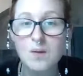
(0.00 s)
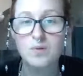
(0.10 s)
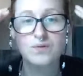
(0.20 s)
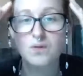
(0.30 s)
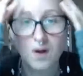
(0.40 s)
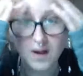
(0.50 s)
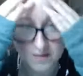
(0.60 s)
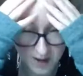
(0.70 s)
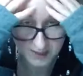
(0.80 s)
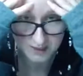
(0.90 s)
before I
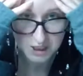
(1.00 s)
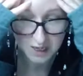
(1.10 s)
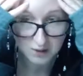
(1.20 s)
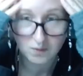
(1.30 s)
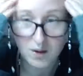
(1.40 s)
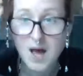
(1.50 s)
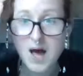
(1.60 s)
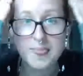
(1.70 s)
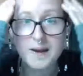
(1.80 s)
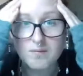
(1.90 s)
ever had a channel.
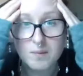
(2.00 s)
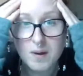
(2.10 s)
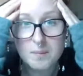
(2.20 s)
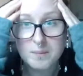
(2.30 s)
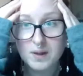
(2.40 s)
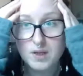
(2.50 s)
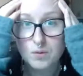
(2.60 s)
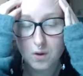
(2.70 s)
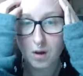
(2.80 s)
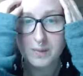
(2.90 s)
And then I remember
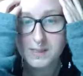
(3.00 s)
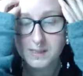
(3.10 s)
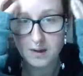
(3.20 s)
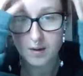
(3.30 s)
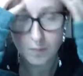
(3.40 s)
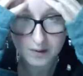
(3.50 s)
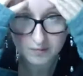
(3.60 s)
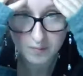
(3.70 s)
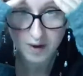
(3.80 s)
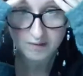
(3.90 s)
you commenting on one of
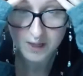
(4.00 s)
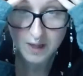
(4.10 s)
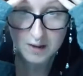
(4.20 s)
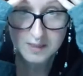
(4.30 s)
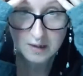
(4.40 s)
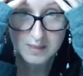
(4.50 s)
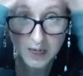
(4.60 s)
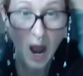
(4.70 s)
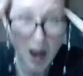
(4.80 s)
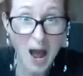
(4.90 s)
my videos, and I was
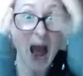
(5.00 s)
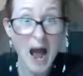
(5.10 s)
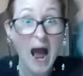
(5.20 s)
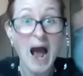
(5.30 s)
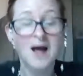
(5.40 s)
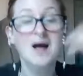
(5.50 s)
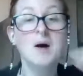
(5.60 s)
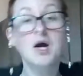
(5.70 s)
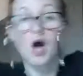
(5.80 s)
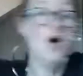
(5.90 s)
like,
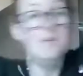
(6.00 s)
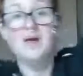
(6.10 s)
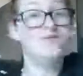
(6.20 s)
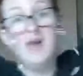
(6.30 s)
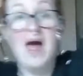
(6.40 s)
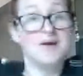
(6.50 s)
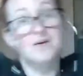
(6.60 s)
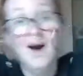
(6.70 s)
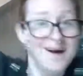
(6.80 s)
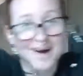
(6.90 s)
Kermit fail.